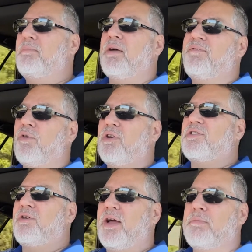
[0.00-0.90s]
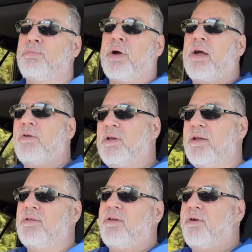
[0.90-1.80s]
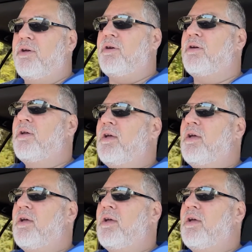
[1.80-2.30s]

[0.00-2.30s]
My Forester had brown interior.